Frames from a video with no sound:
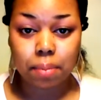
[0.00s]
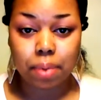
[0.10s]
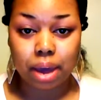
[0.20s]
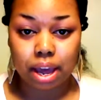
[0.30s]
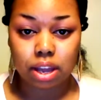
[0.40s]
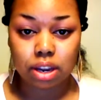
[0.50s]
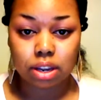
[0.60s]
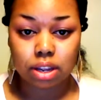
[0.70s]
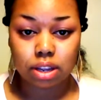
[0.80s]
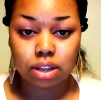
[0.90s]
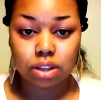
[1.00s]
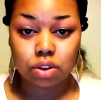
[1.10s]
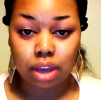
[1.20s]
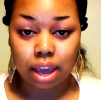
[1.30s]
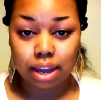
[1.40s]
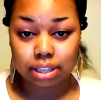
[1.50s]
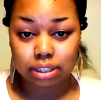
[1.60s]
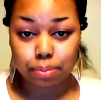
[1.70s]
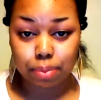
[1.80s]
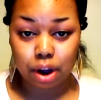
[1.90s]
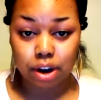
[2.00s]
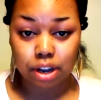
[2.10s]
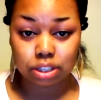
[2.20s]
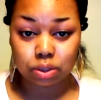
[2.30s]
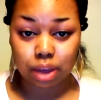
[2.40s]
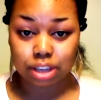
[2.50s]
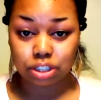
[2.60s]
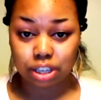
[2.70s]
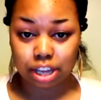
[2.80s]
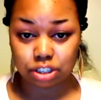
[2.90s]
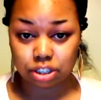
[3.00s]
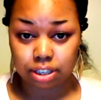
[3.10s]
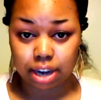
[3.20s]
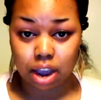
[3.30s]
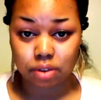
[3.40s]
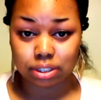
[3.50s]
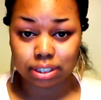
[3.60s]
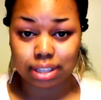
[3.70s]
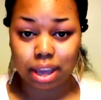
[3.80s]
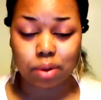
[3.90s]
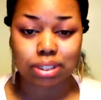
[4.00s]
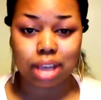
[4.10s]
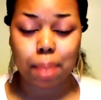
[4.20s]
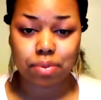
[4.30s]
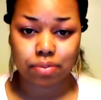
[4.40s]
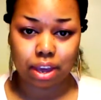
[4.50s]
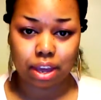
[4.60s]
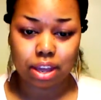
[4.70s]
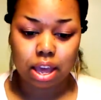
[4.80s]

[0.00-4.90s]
but you can as a parent to educate your child, to stay on top of it.